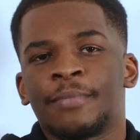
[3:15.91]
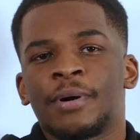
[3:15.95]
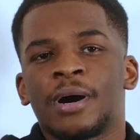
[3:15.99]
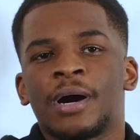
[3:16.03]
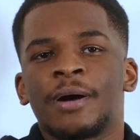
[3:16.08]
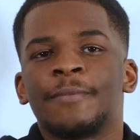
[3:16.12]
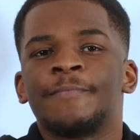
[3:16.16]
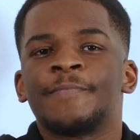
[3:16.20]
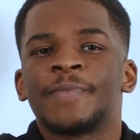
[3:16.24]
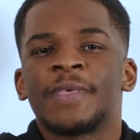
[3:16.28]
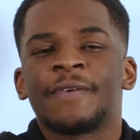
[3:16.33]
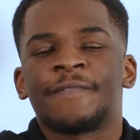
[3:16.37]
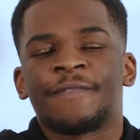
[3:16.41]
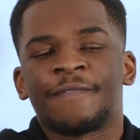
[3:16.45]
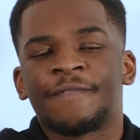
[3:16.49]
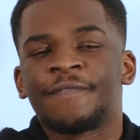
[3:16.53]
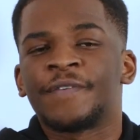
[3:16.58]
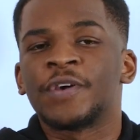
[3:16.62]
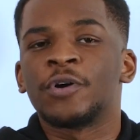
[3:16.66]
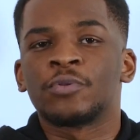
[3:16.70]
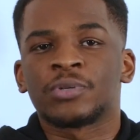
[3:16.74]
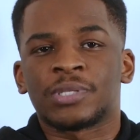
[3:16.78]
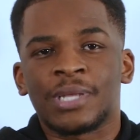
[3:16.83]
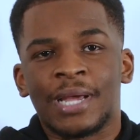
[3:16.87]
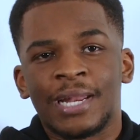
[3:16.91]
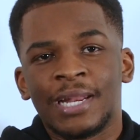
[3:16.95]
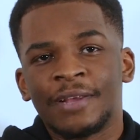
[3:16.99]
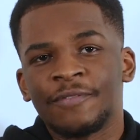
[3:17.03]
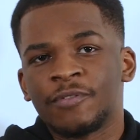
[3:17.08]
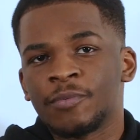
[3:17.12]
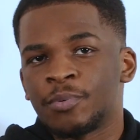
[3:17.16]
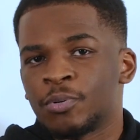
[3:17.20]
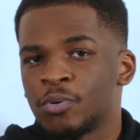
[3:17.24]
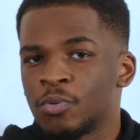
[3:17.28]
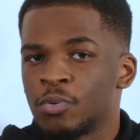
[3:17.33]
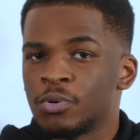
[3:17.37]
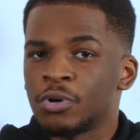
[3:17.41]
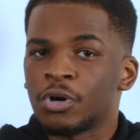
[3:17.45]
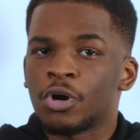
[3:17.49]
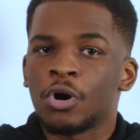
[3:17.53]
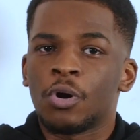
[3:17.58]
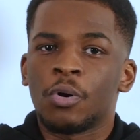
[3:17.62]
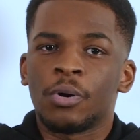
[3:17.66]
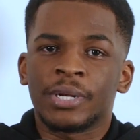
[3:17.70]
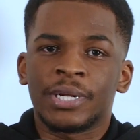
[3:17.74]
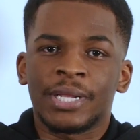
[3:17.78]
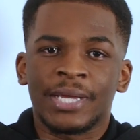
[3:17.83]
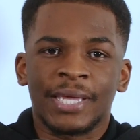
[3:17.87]
but it feels that Liverpool will
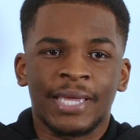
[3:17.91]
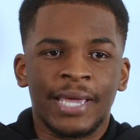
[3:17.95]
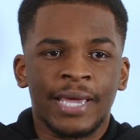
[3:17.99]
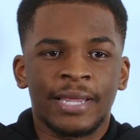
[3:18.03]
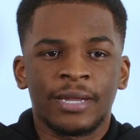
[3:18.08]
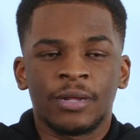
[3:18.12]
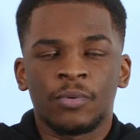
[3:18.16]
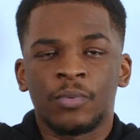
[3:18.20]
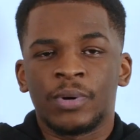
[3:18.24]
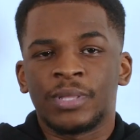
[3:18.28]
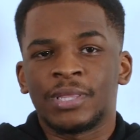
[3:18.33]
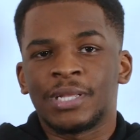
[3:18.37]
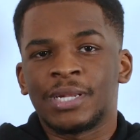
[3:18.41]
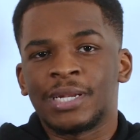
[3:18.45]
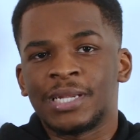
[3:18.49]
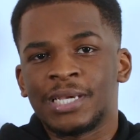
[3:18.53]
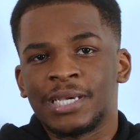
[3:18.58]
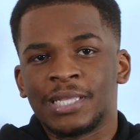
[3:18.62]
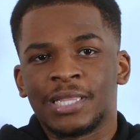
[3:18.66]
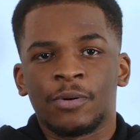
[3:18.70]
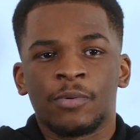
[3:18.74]
go on again and win the league.